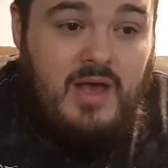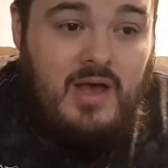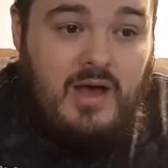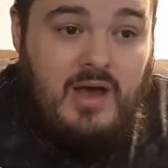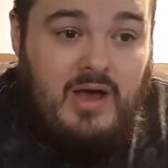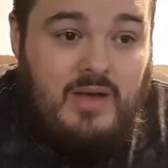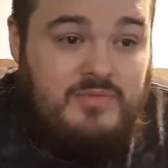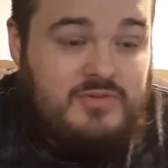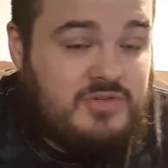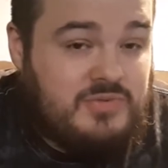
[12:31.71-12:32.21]

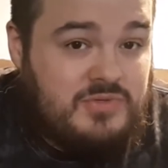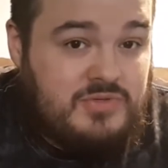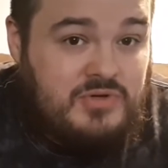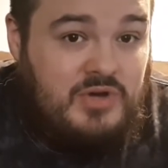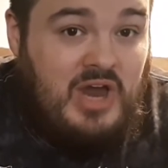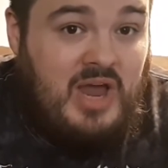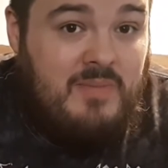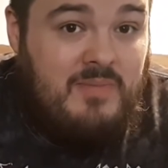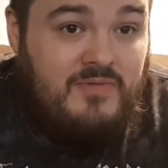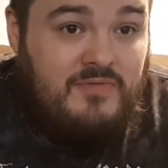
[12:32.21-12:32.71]
Uh,
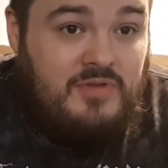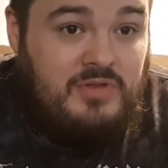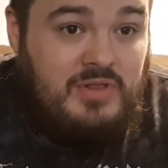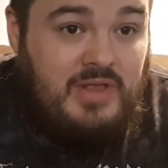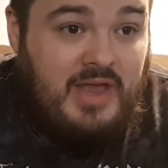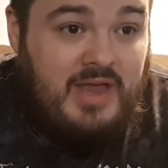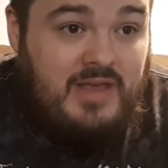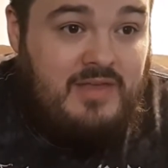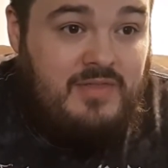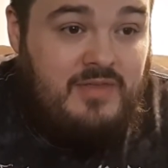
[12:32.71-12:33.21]
subscribe if you
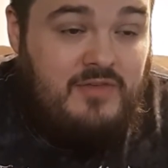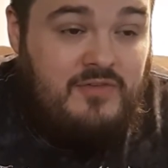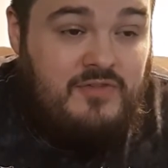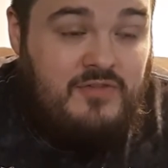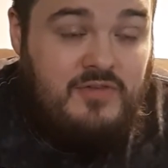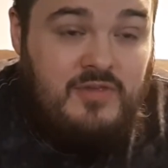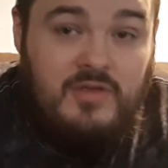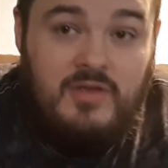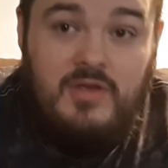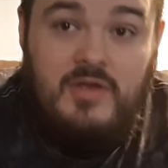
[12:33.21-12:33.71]
like
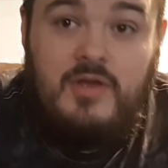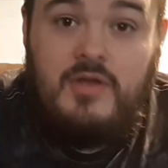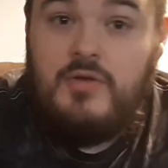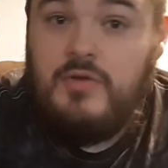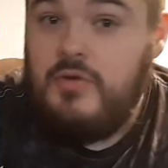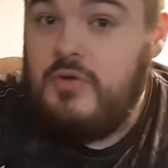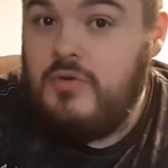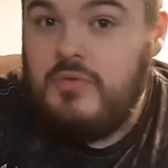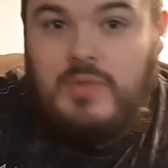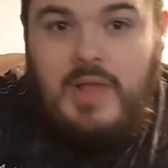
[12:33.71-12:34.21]
this
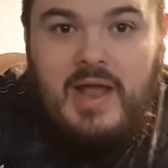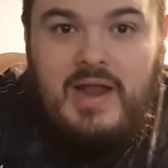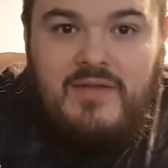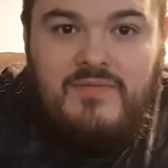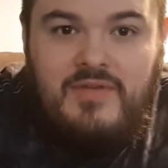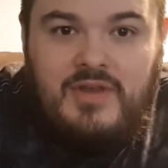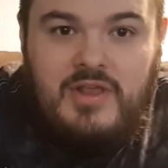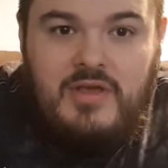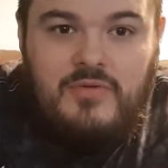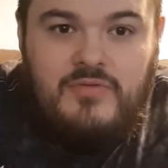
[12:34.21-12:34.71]
new line
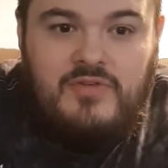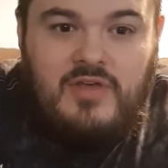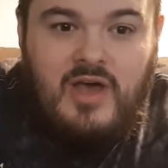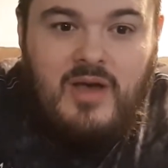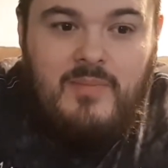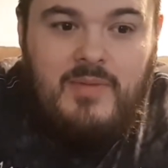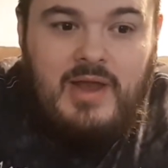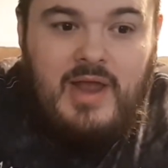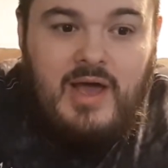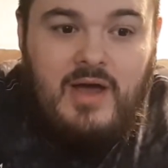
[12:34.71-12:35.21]
of videos
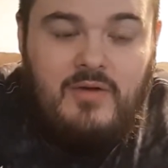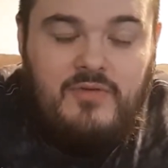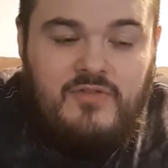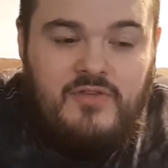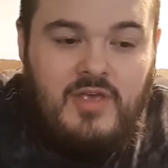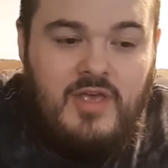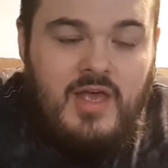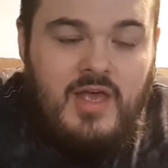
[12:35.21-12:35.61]
coming out.